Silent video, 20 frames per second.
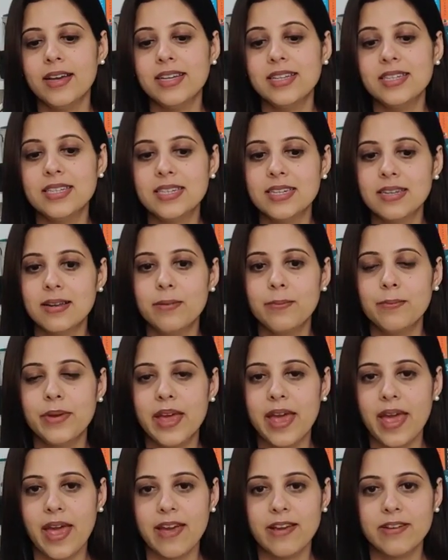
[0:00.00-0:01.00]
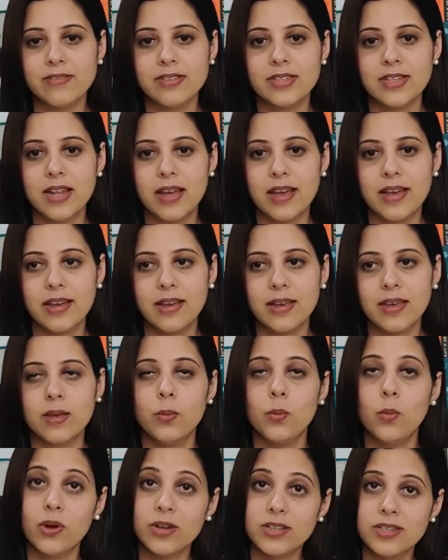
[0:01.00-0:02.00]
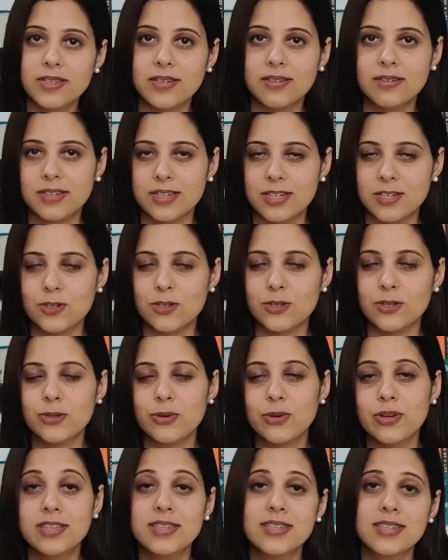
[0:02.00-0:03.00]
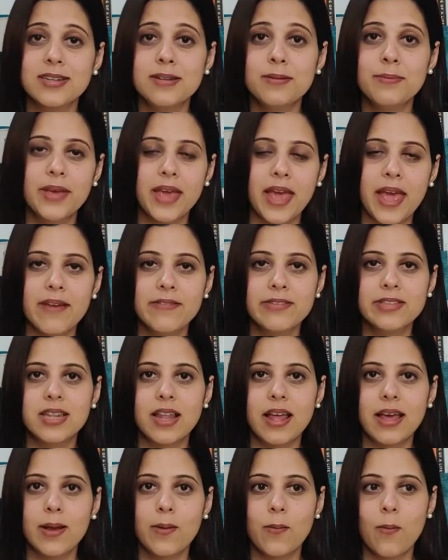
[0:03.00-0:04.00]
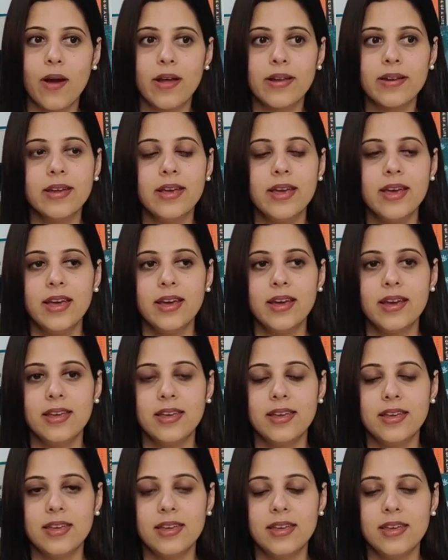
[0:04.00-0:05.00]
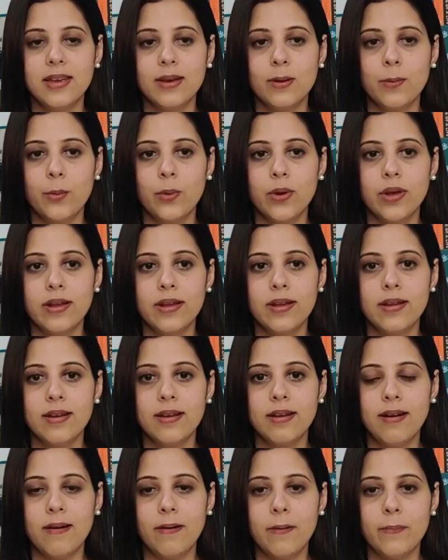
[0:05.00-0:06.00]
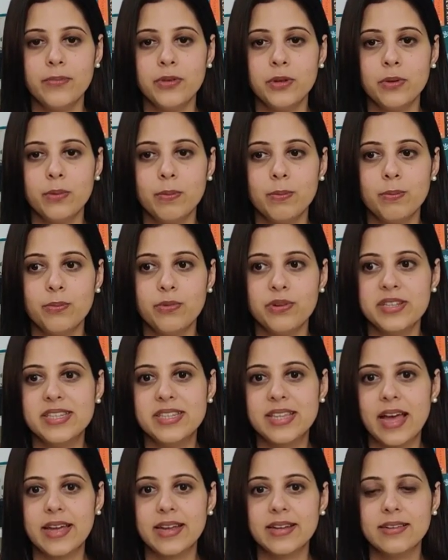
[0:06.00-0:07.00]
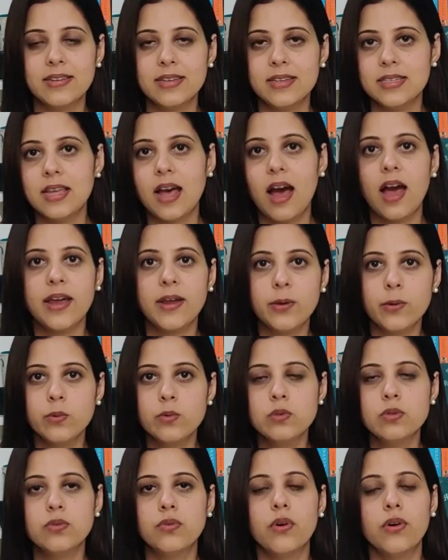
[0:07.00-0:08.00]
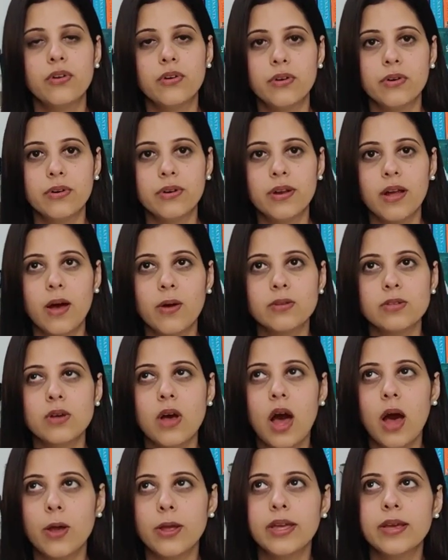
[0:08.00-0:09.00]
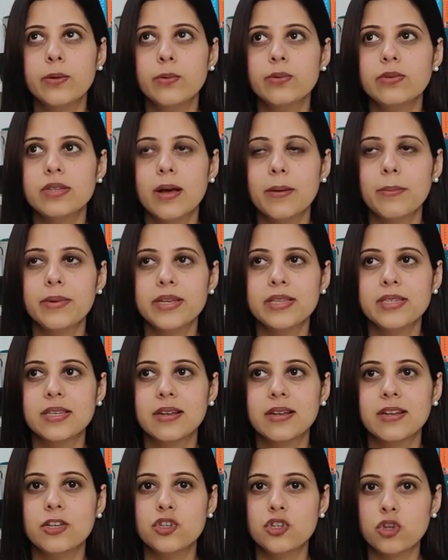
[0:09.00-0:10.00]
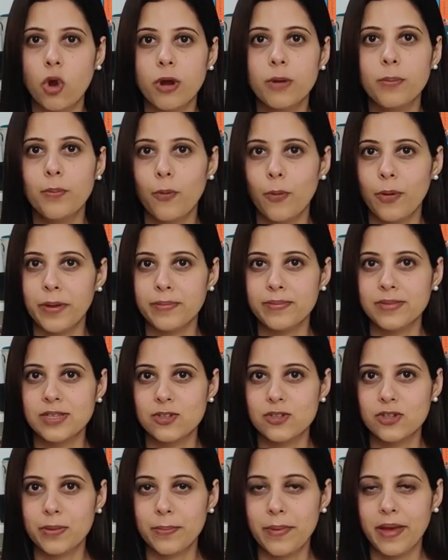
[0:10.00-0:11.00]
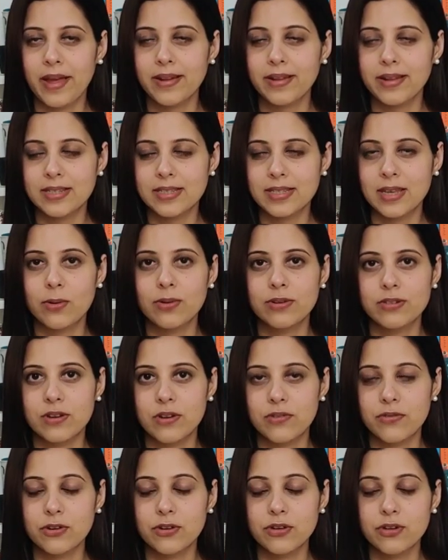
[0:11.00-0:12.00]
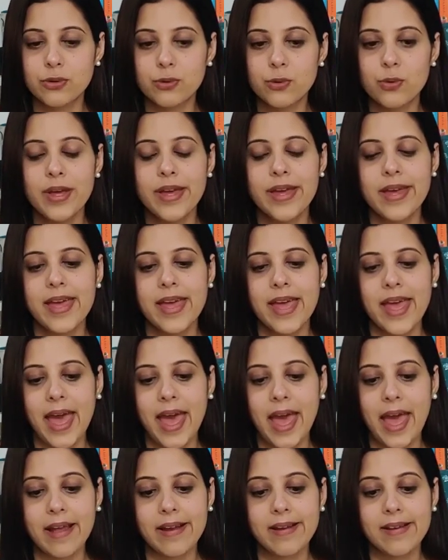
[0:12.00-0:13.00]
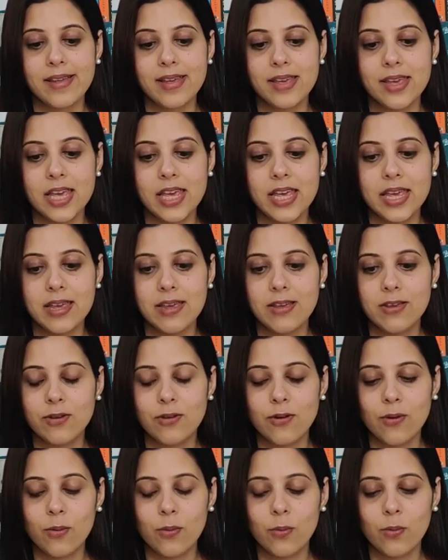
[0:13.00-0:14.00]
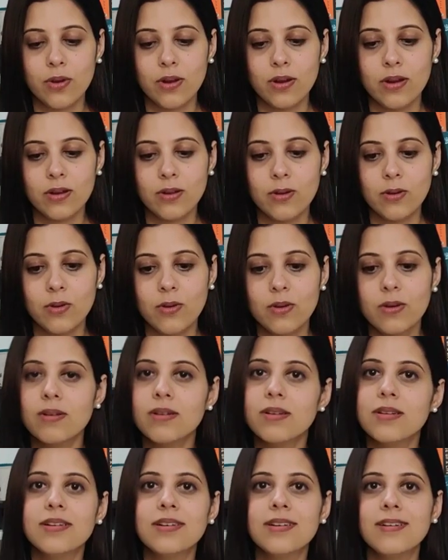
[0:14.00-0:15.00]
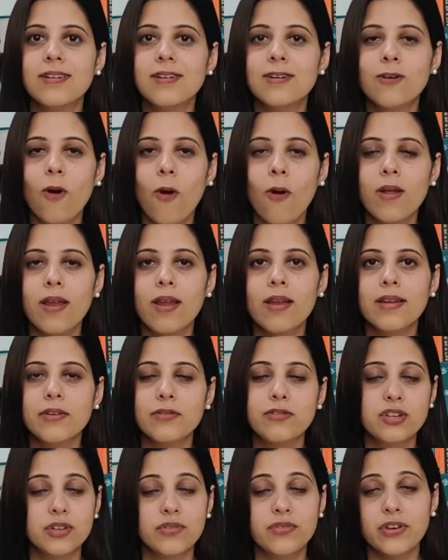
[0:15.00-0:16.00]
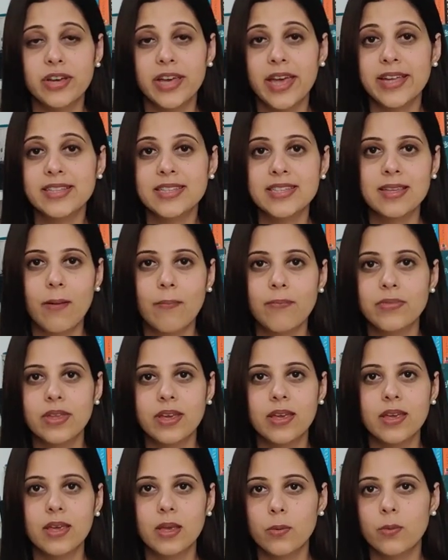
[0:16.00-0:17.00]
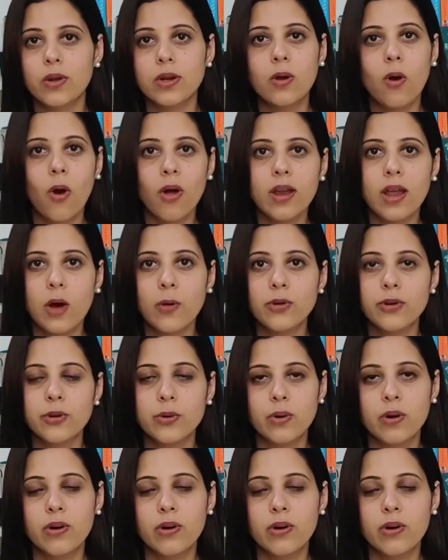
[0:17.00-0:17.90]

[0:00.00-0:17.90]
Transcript: he still behaves like he was her teacher. So he still behaves like one. He will, recite these haikus for her now. So haikus are basically short poems in Japan. That's how it's referred to. And he, you know, will call, if she forgets something, he will call out to